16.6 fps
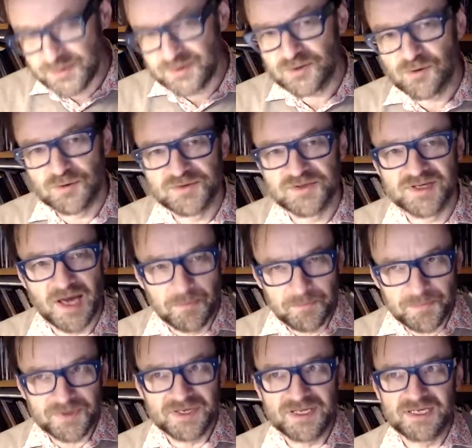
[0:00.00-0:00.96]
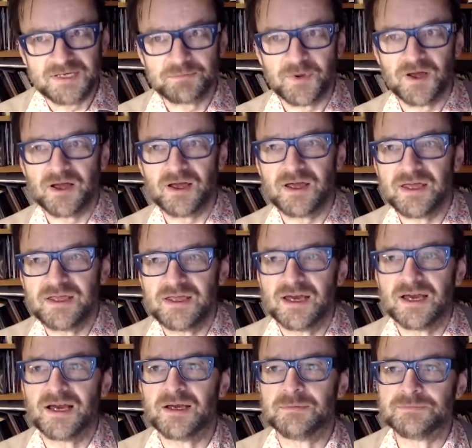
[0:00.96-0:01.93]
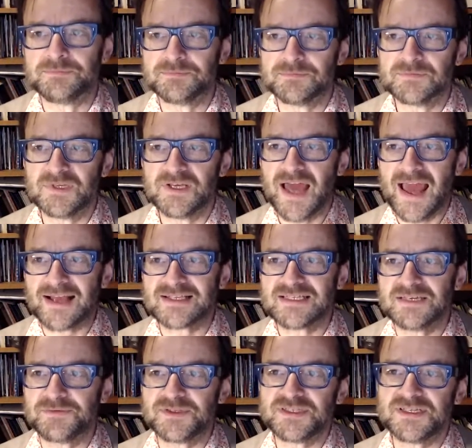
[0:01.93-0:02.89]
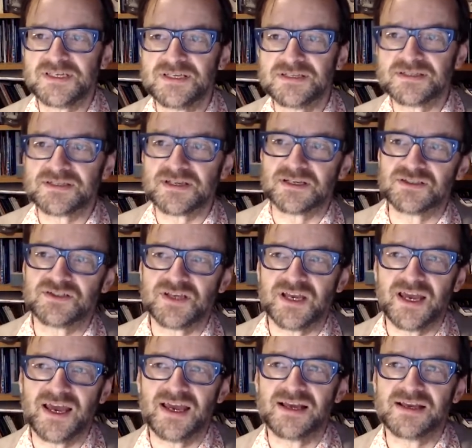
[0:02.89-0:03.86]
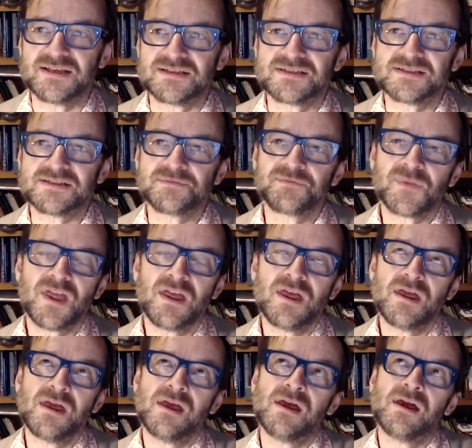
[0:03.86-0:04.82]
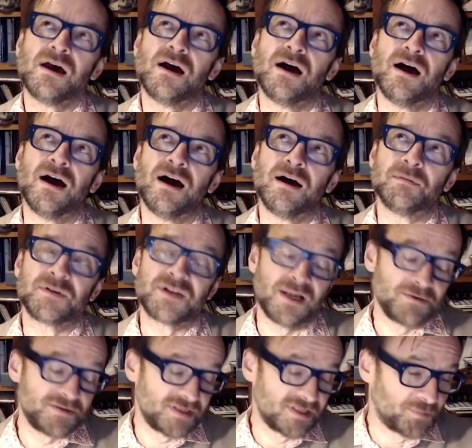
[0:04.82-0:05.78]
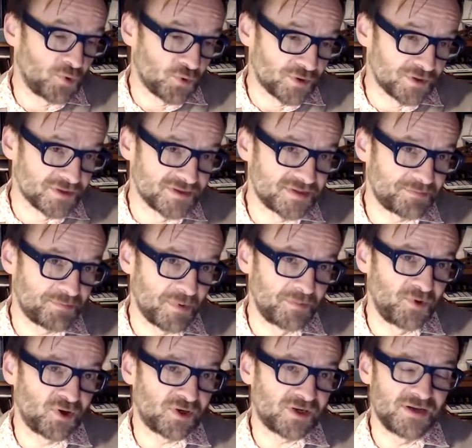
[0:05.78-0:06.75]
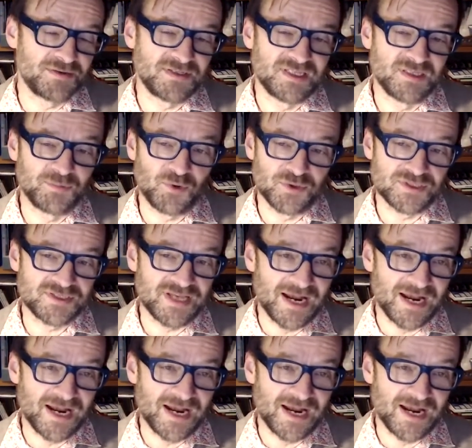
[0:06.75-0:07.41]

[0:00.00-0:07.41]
of course, accompanied by activities such as closing the borders, but not closing the borders to